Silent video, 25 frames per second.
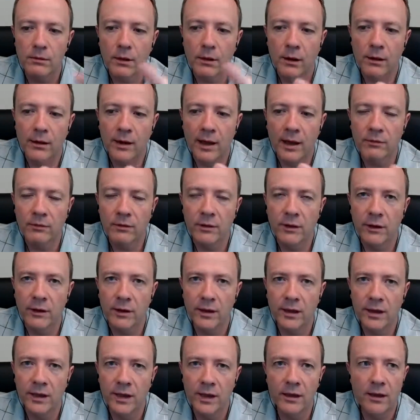on
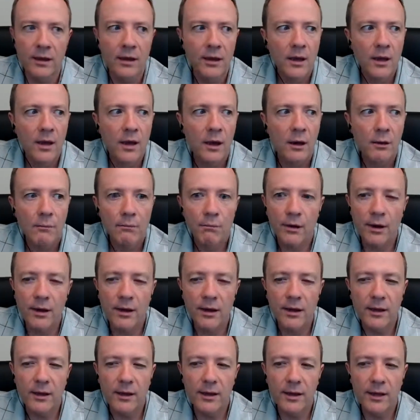Avalara yet, but
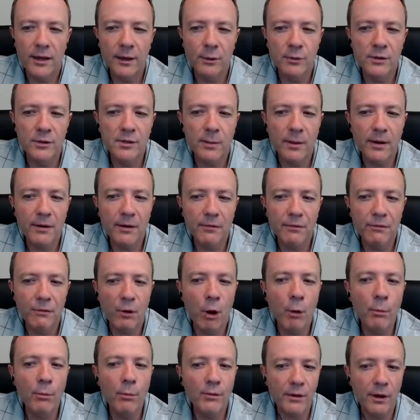mm-hmm. it was about a,
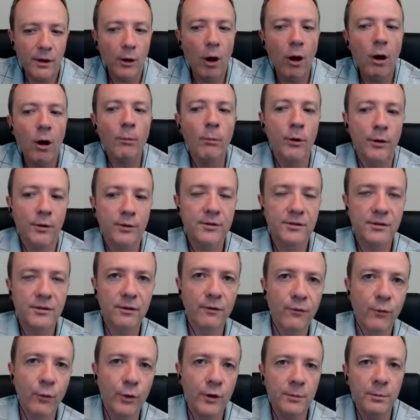almost almost a
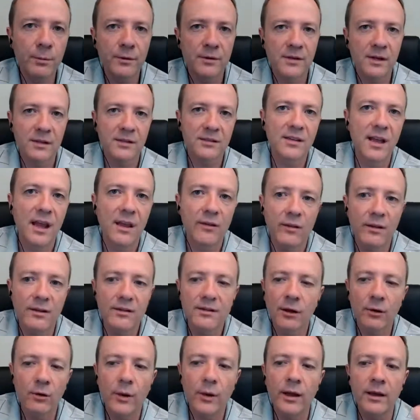forty percent savings.
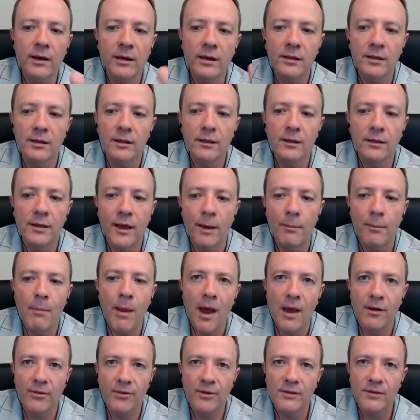Now, granted, that
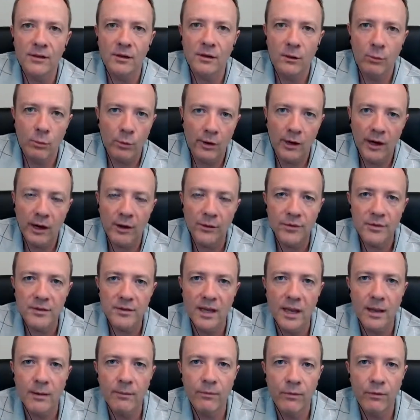math isn't going to work out the
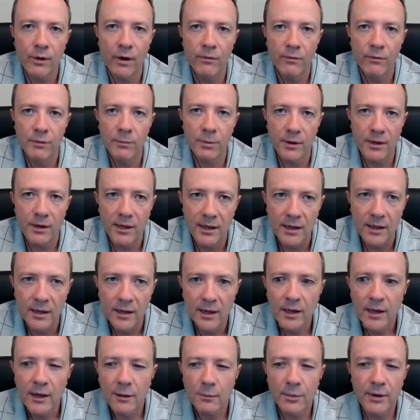same for everybody,
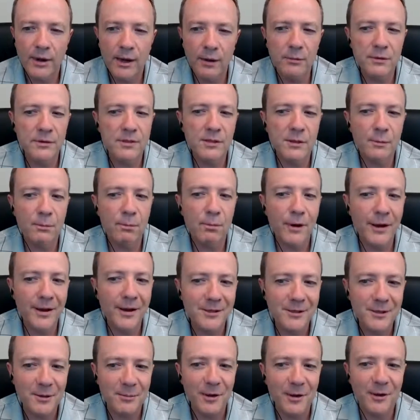but I was
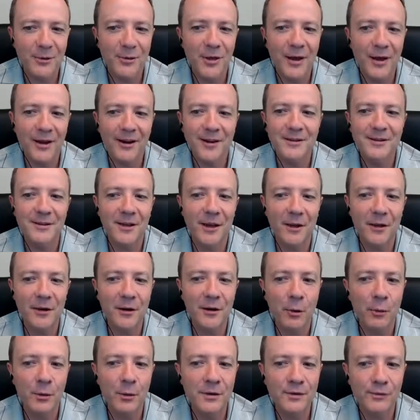surprised about that because I had
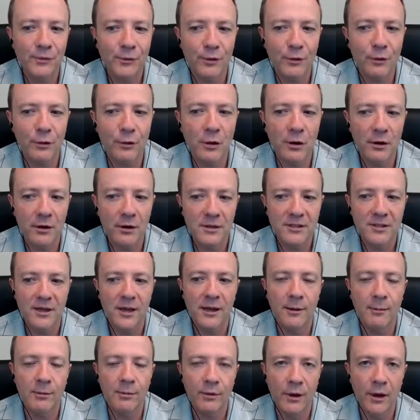always, for the longest
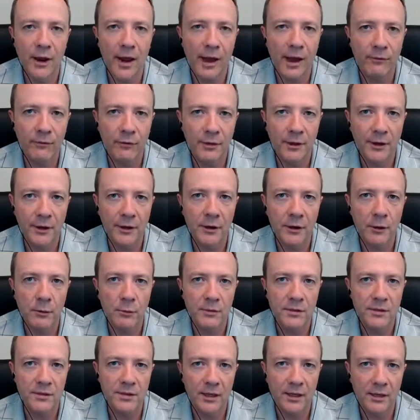time, thought Avalara
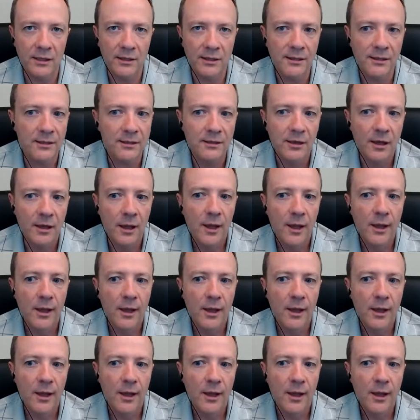was like this